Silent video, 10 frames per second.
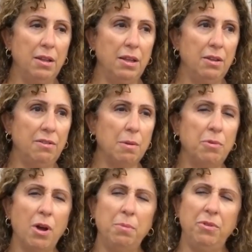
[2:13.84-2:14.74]

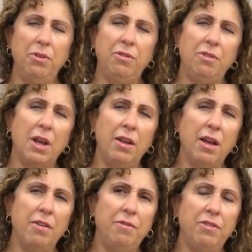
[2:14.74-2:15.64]
Sometimes
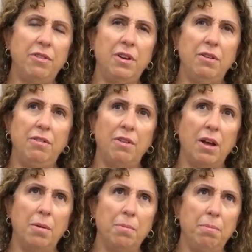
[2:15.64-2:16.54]
I visited
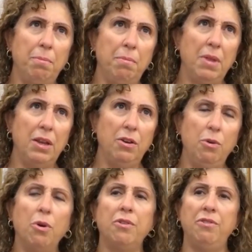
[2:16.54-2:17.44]

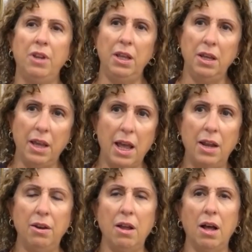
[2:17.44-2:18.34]
New York City
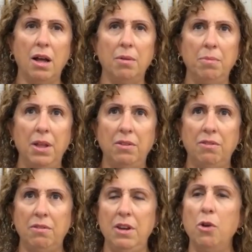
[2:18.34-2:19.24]
again.
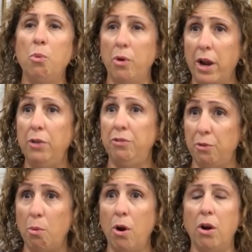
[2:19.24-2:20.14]
It's near where I used
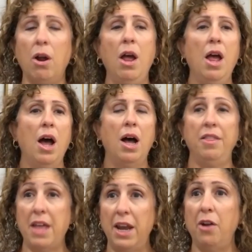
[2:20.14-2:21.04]
to work,
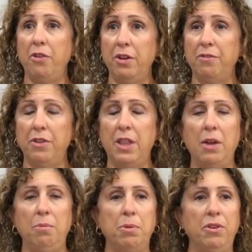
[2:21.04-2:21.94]
that area for
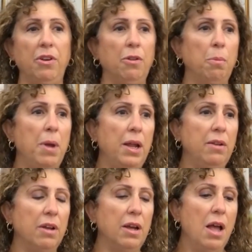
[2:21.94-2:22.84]
that particular
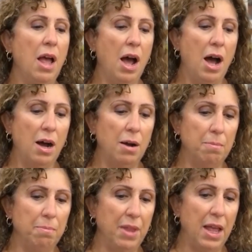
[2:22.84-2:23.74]
painting.
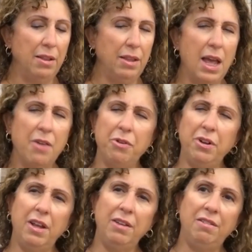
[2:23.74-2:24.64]
And the
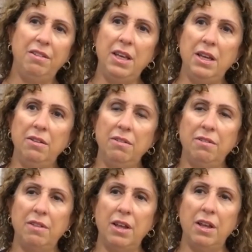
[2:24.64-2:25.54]
everyday
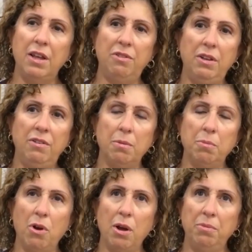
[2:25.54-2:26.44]
scenes that you see,
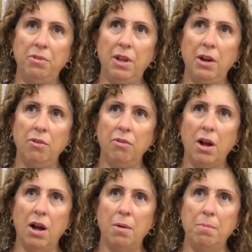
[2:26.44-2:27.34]
sometimes
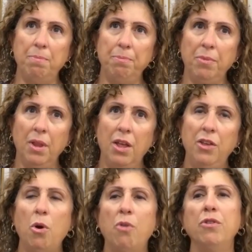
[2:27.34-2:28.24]

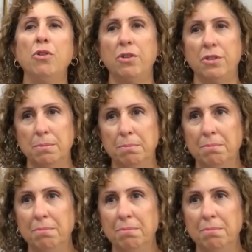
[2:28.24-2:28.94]
you overlook them.